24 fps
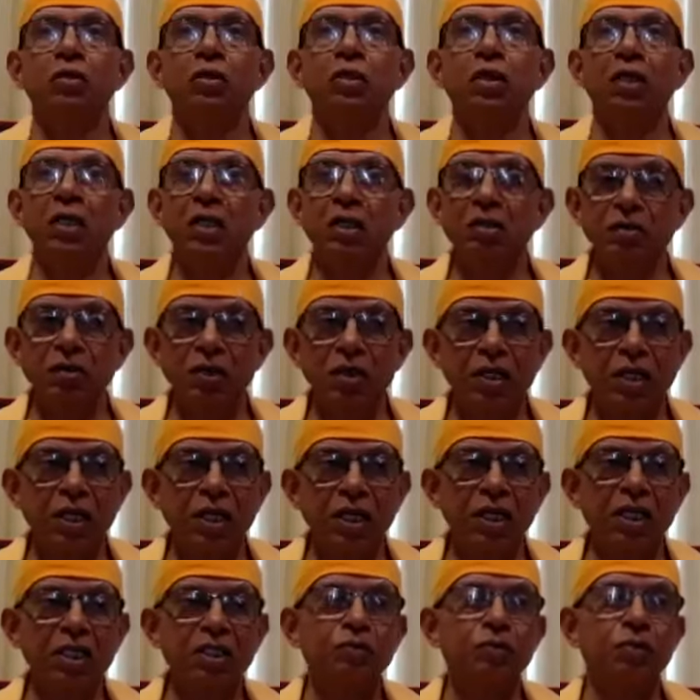turn our
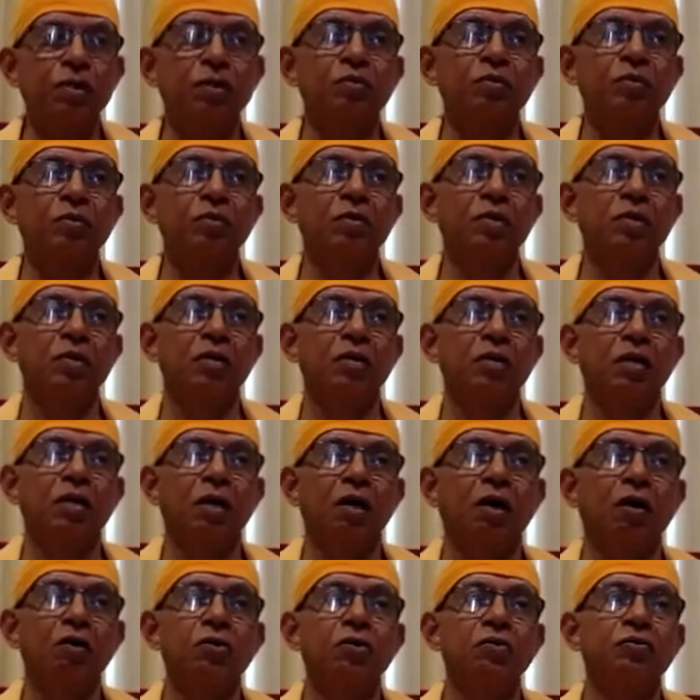gaze from
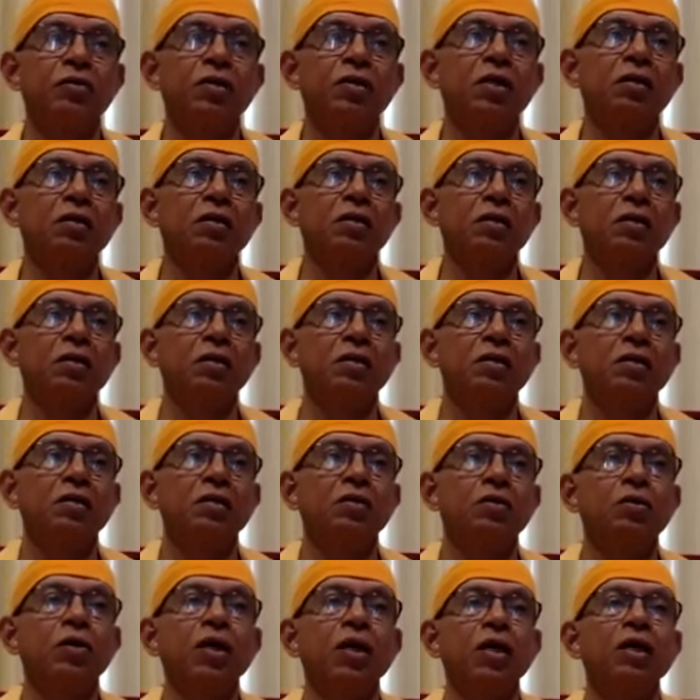outward
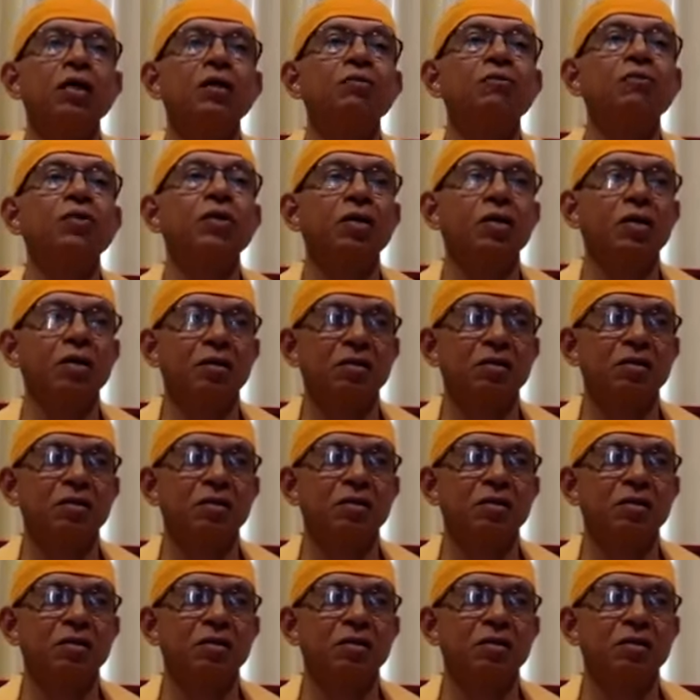to inward.